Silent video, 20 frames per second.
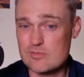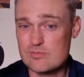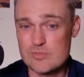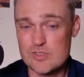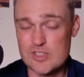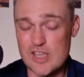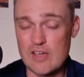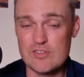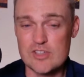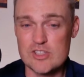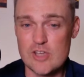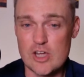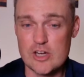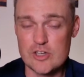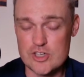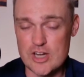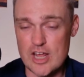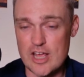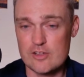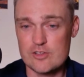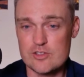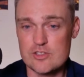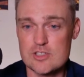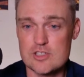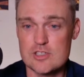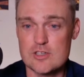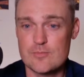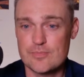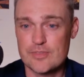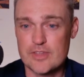7 touchdowns.
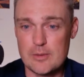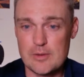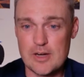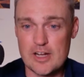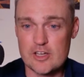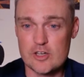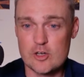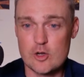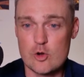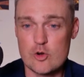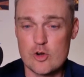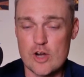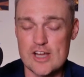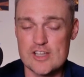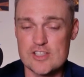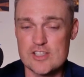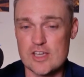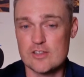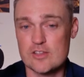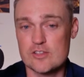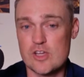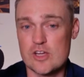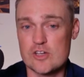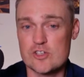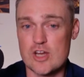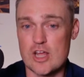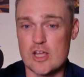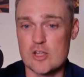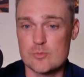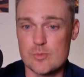I'm not going to go crazy on the
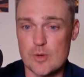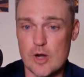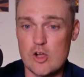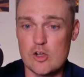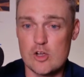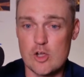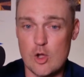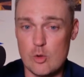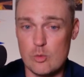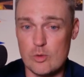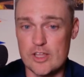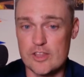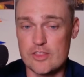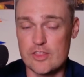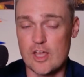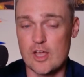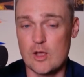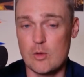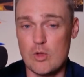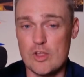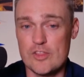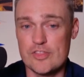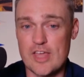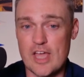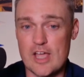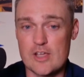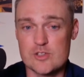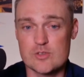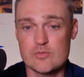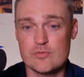touchdowns, but I'll go with
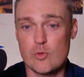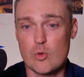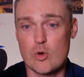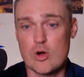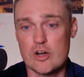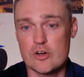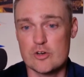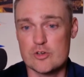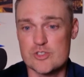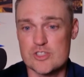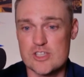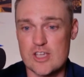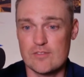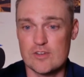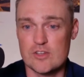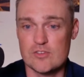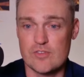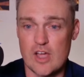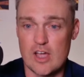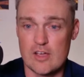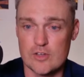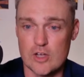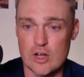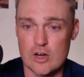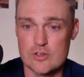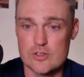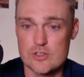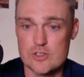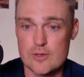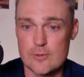1,475
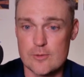yards.